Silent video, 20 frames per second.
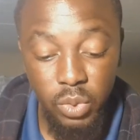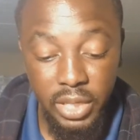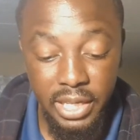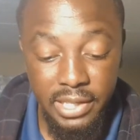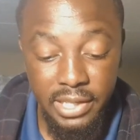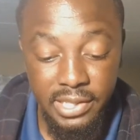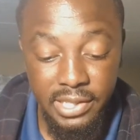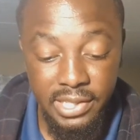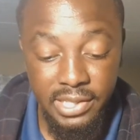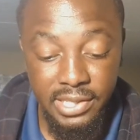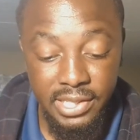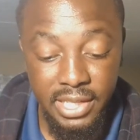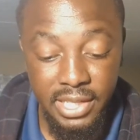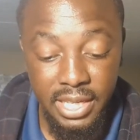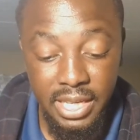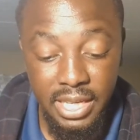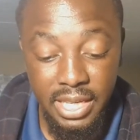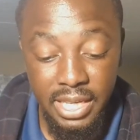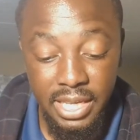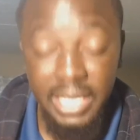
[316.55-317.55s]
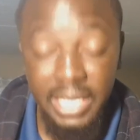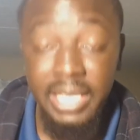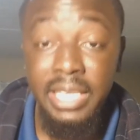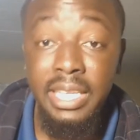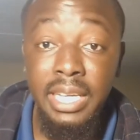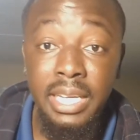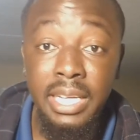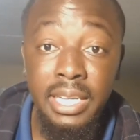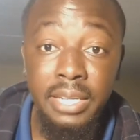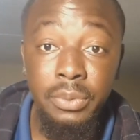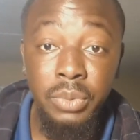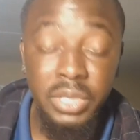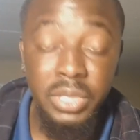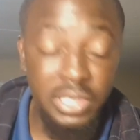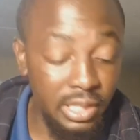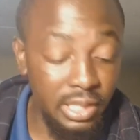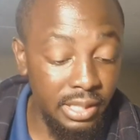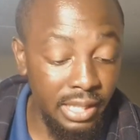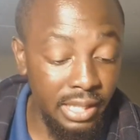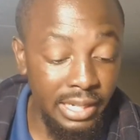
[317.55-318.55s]
kgs in
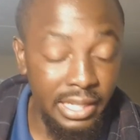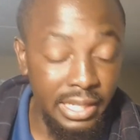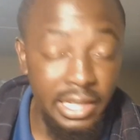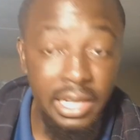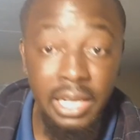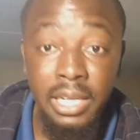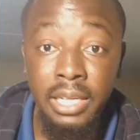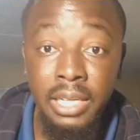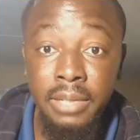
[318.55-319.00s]
which is a daily